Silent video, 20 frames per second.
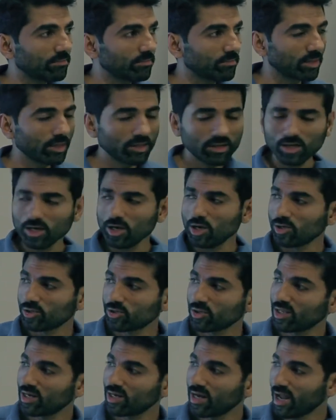Yeah.
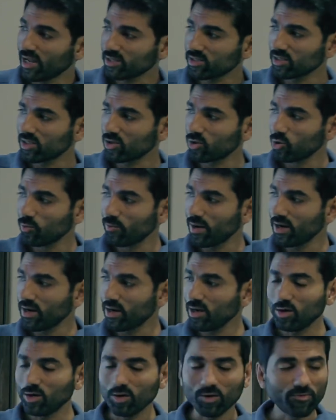So the larger the room
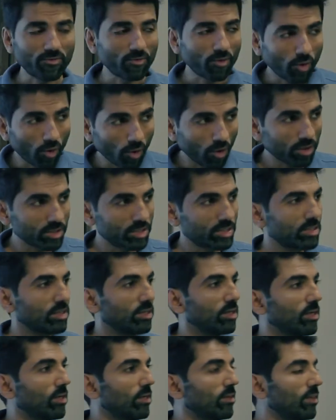area, of course,